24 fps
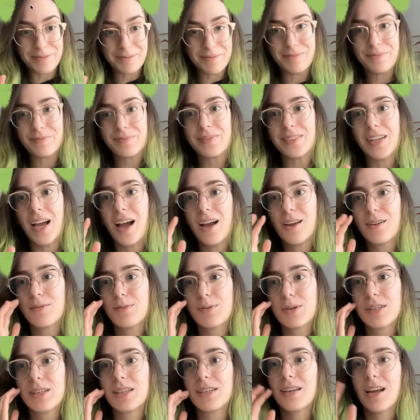Not
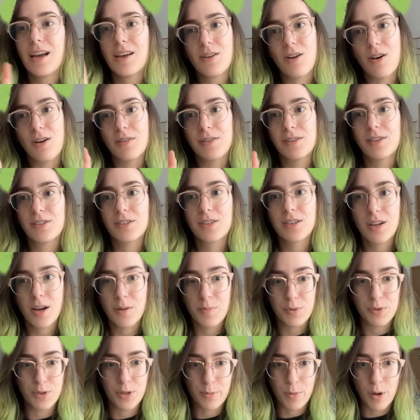all. There's a
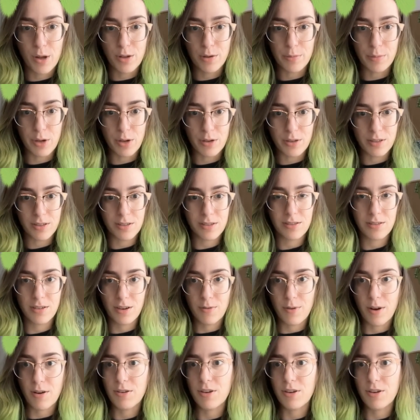couple smaller balls around here